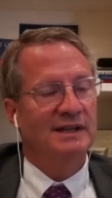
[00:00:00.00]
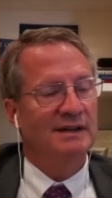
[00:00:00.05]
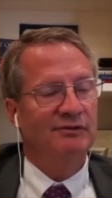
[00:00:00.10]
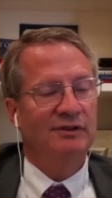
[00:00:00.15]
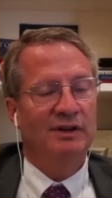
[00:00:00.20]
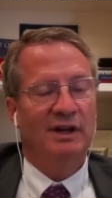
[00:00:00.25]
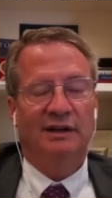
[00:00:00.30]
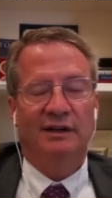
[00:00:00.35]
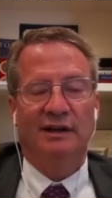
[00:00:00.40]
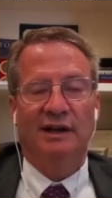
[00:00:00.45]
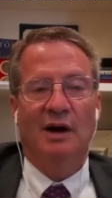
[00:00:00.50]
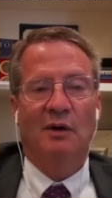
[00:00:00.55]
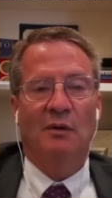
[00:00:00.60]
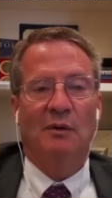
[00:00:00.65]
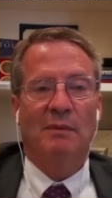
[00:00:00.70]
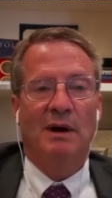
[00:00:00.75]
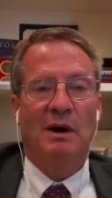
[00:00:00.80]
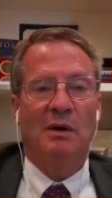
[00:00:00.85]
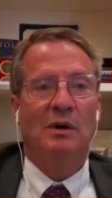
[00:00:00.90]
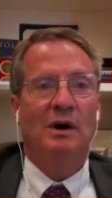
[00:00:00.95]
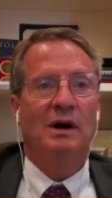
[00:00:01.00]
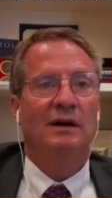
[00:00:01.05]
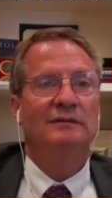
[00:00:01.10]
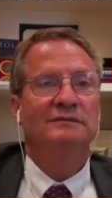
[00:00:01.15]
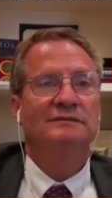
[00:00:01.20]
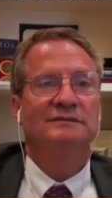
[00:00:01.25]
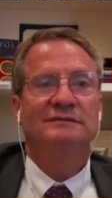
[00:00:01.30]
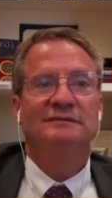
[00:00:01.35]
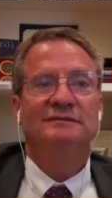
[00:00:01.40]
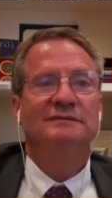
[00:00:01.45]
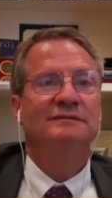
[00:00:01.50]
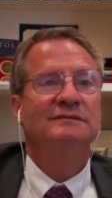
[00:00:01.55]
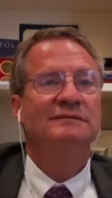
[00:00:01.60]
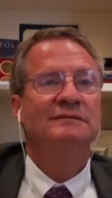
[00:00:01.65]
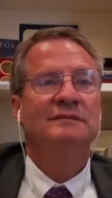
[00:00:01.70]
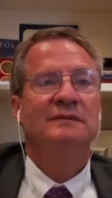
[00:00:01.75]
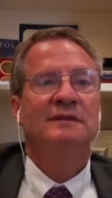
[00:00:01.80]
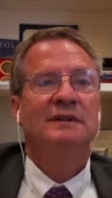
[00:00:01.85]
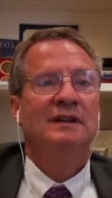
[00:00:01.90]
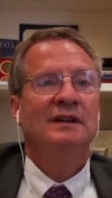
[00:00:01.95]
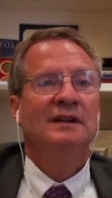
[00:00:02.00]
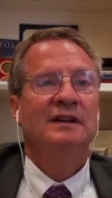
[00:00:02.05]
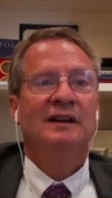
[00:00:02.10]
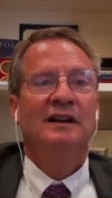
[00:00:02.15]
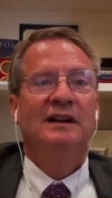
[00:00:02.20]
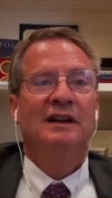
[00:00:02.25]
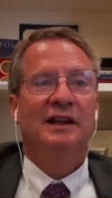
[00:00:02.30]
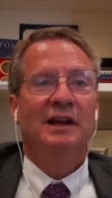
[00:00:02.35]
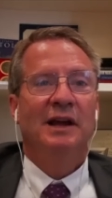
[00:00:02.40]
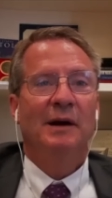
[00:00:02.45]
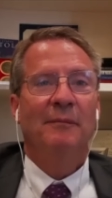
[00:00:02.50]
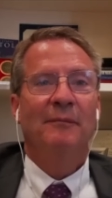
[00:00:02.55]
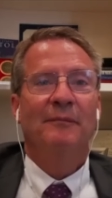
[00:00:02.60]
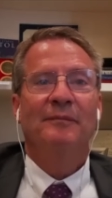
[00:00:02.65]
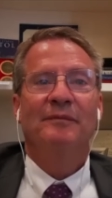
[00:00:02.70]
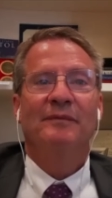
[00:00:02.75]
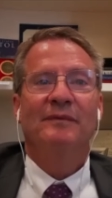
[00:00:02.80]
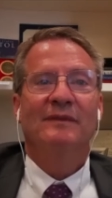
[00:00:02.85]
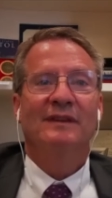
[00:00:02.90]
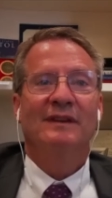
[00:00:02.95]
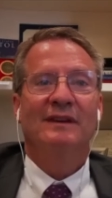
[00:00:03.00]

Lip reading: Hey, you got the space for it. You got the space for it.